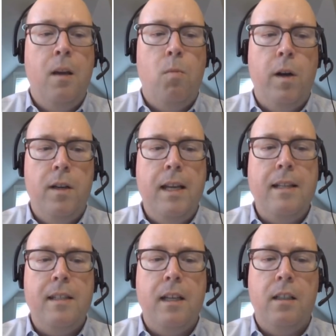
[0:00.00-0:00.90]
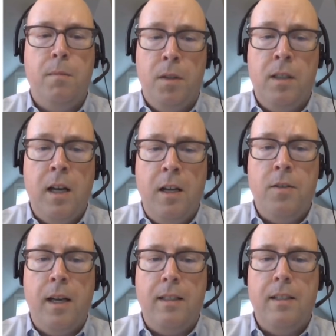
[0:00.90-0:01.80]
Where a net settlable
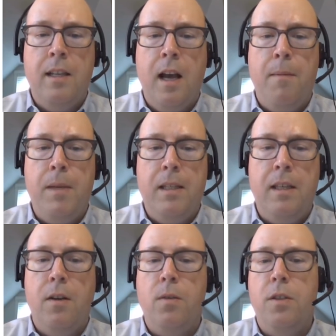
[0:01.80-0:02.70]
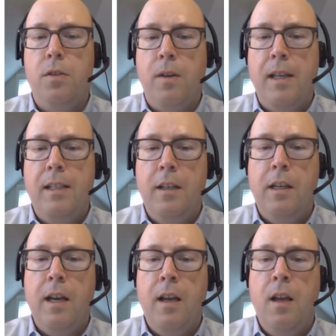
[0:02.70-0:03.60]
contract does not meet the own use
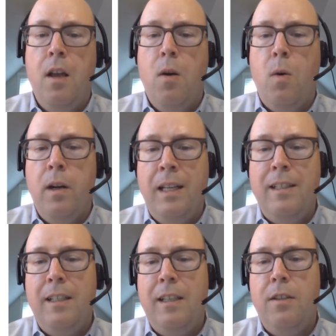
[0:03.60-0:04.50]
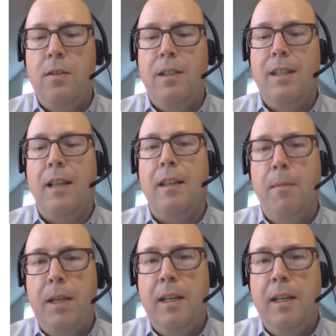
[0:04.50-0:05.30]
criteria, or an entity uses the limited